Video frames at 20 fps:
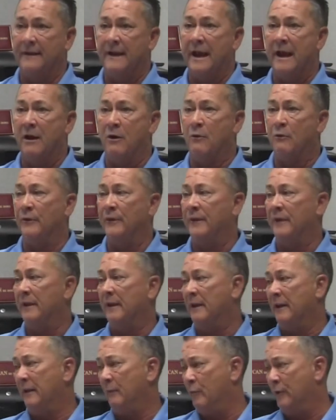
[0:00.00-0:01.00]
Now,
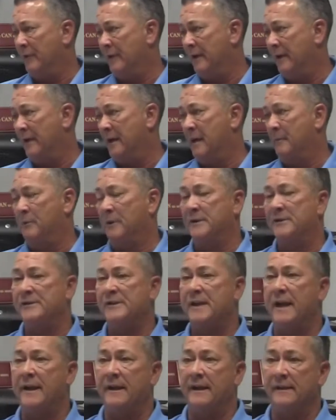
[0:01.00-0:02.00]
within a couple of
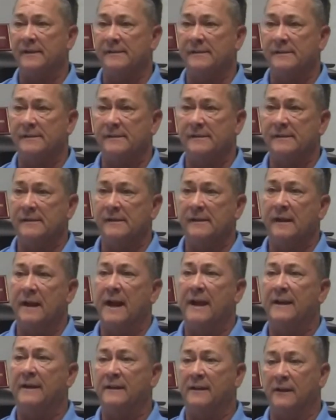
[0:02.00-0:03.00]
seconds,
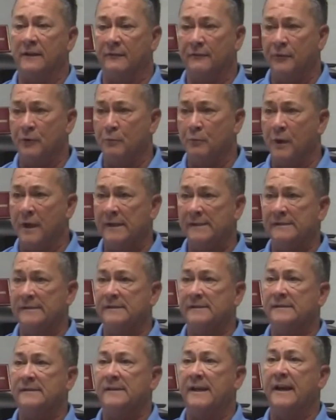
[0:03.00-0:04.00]
I can click a few
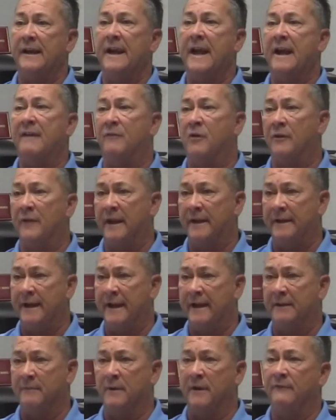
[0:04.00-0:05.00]
buttons and have all that
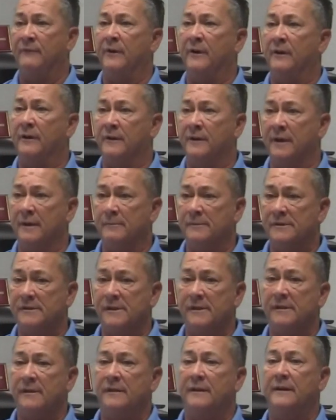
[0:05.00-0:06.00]
data at my fingertips.
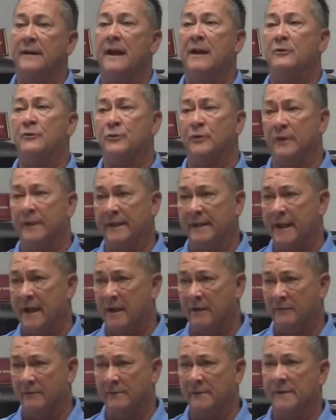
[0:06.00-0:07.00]
Now drilling
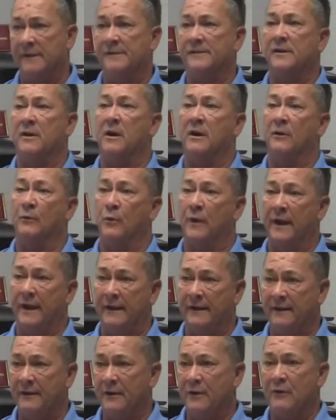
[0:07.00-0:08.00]
down has gone
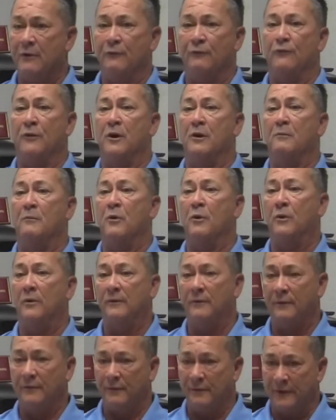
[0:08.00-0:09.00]
away from
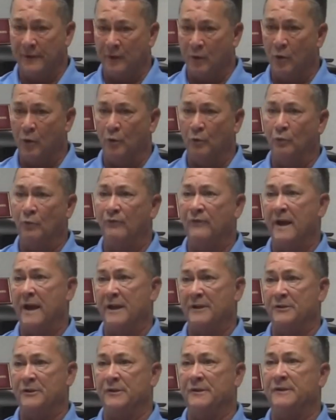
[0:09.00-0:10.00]
the
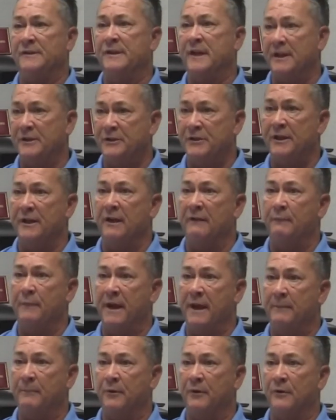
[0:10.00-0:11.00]
old-fashioned touching of
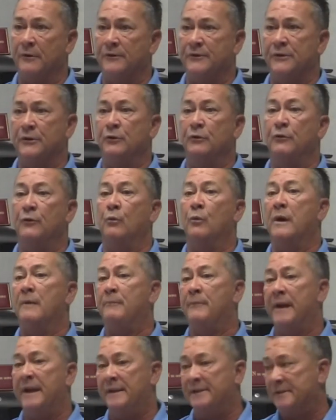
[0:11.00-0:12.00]
paper to the
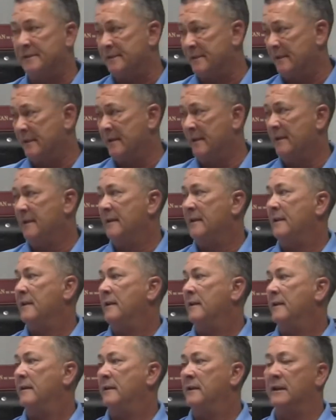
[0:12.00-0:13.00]
web-based
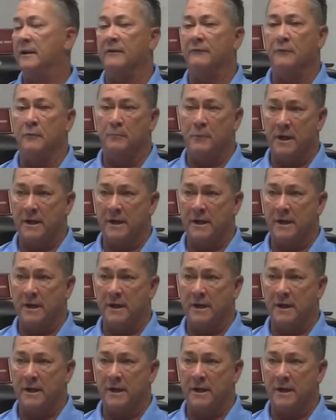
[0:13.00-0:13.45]
click of a